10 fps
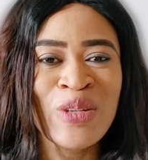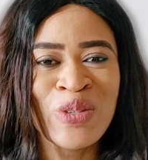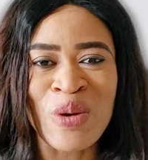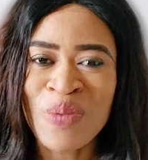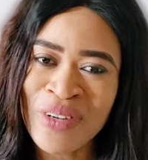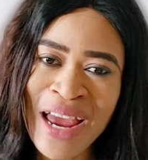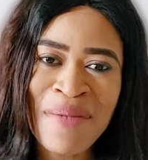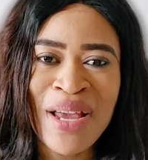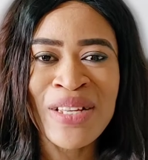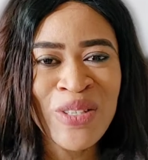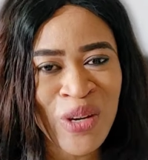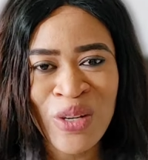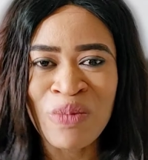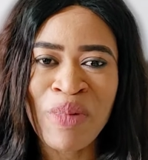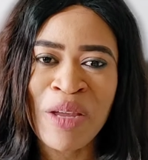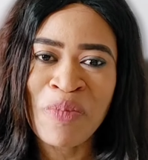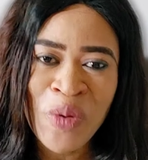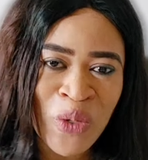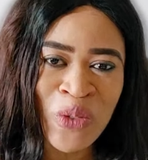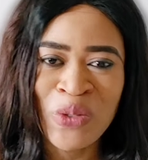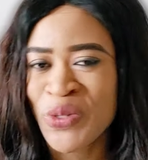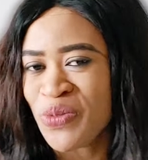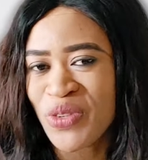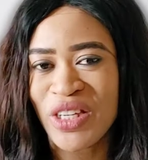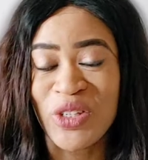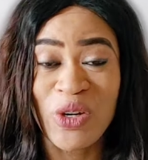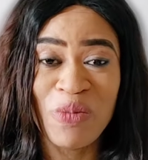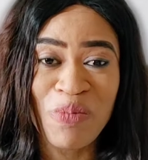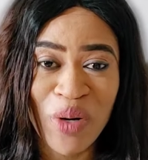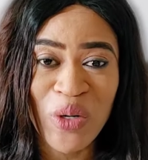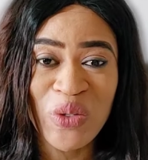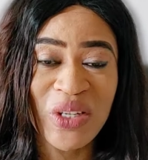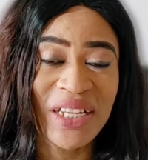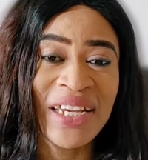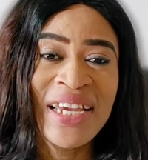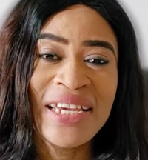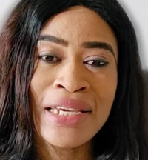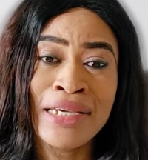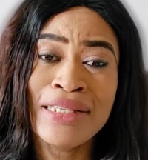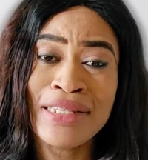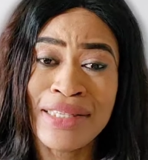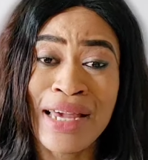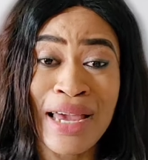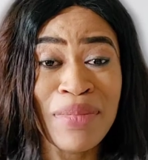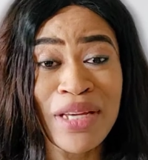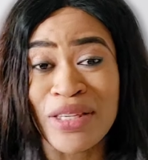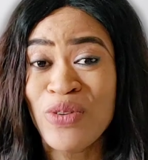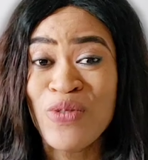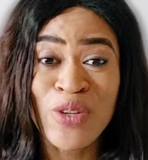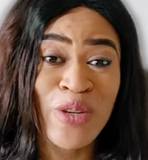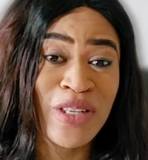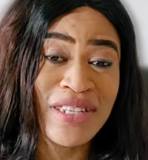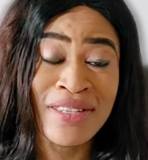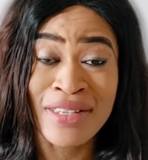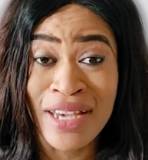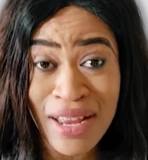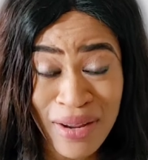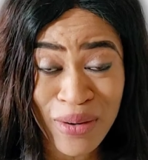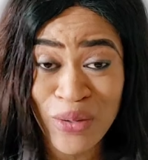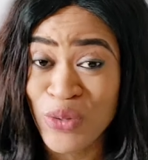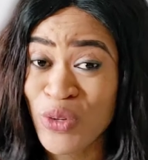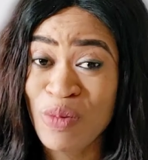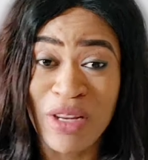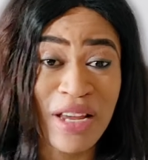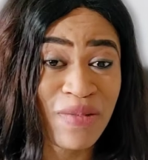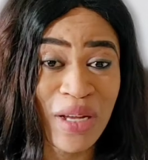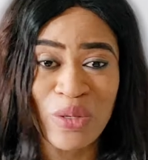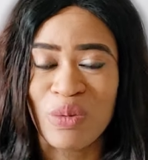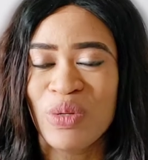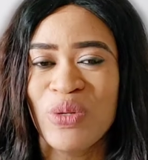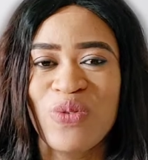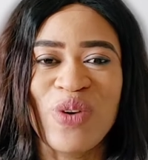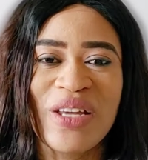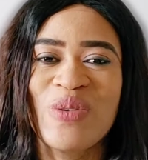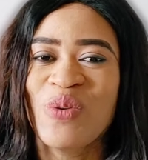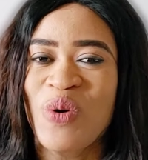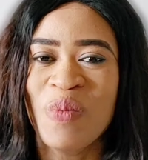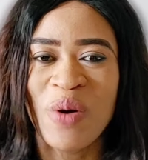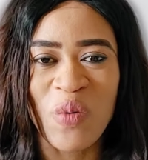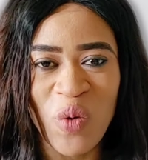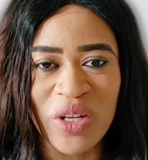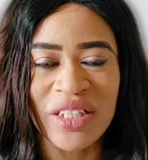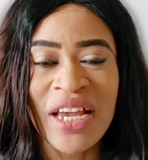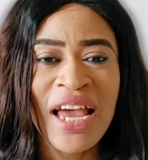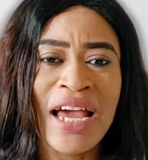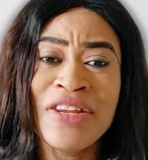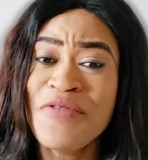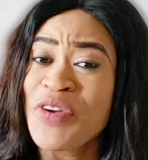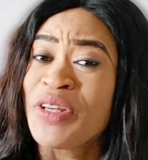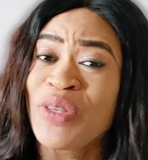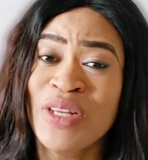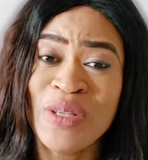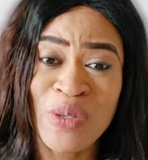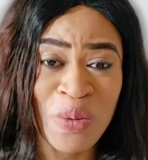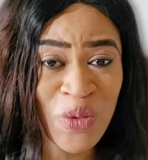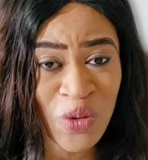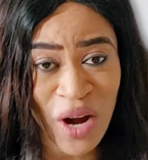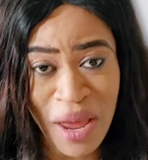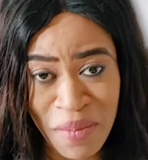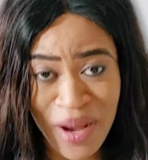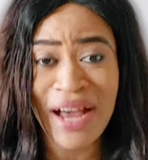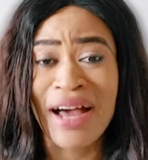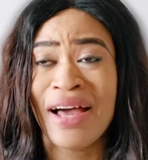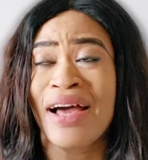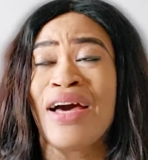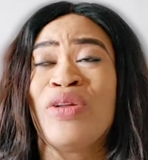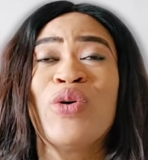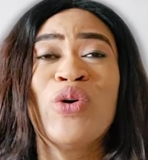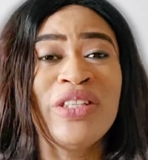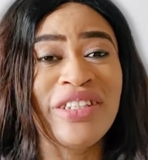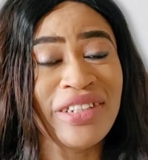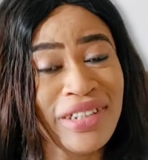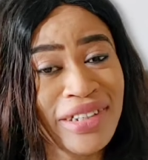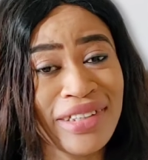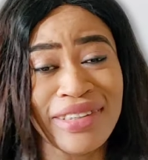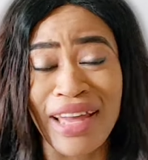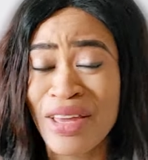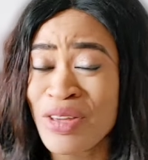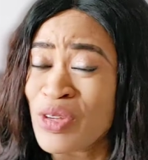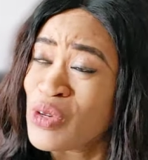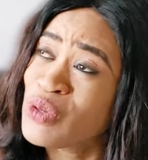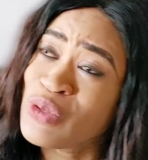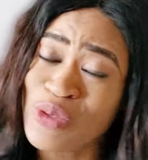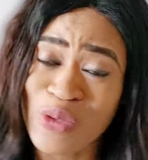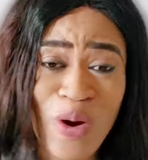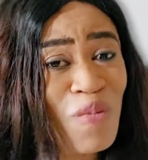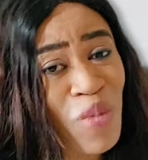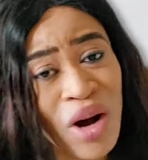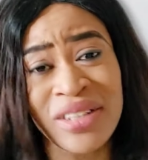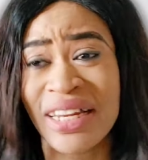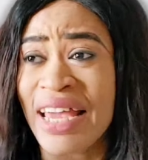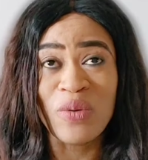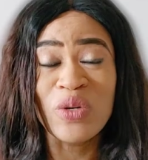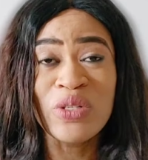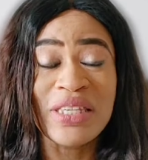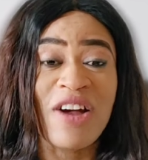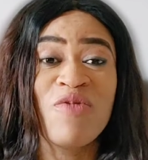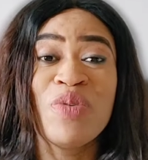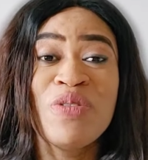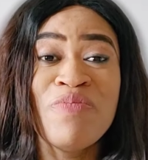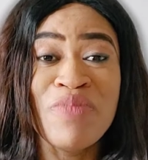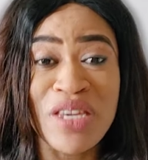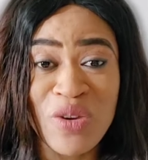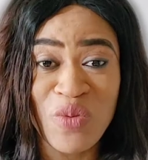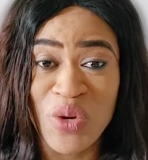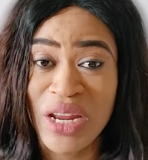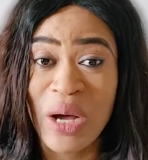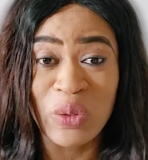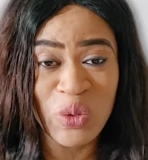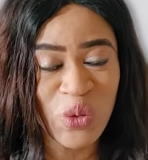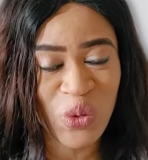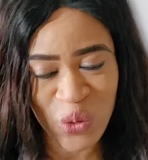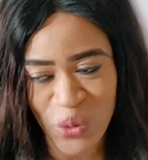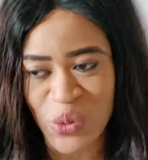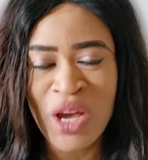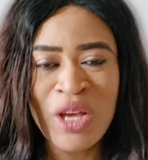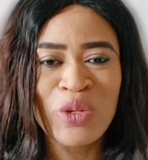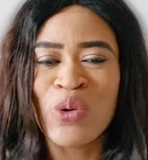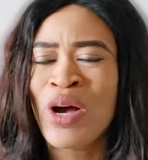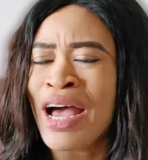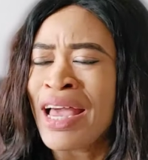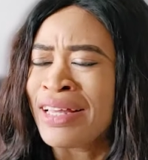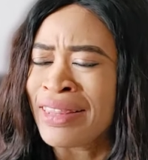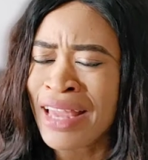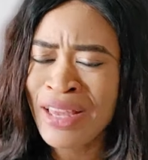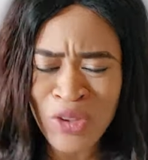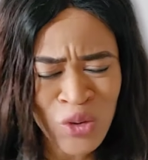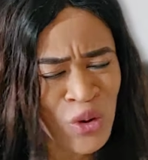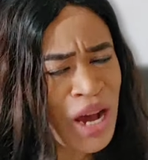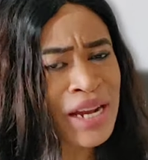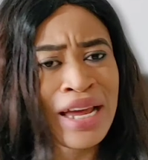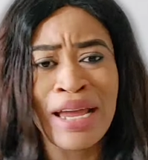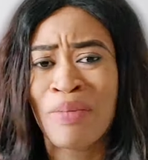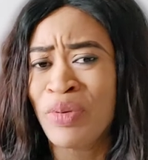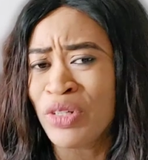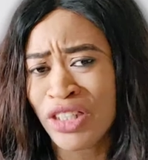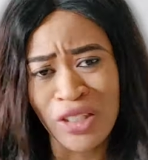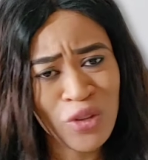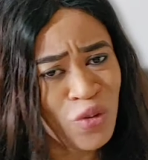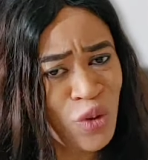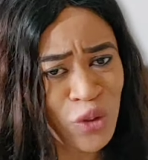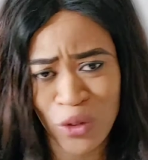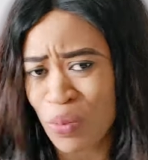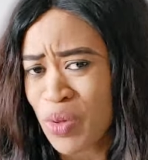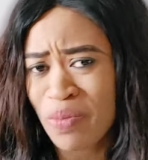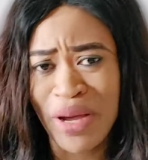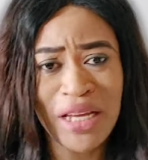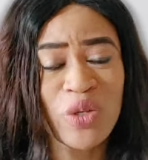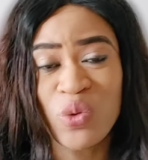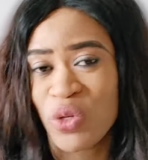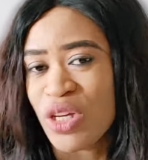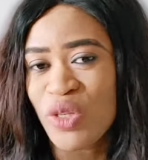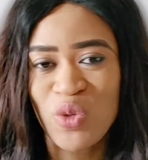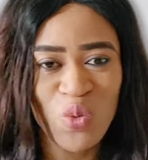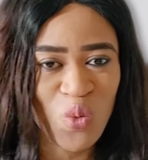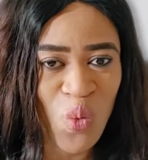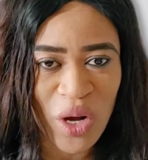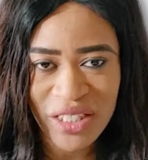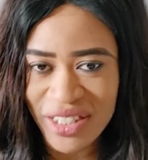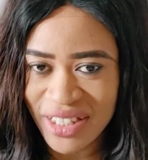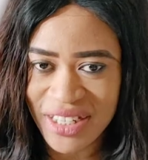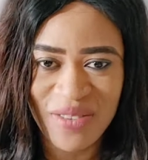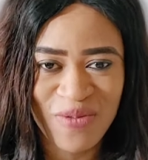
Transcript: Subscribe and turn on my post notification bell so that each time there's a new video in this channel, you'll not be left out to be notified to come and watch. And if you're a returning subscriber, an OG, thank you so much. Like, I wouldn't have been me without you. So I thank you and I appreciate you for stopping by today to watch this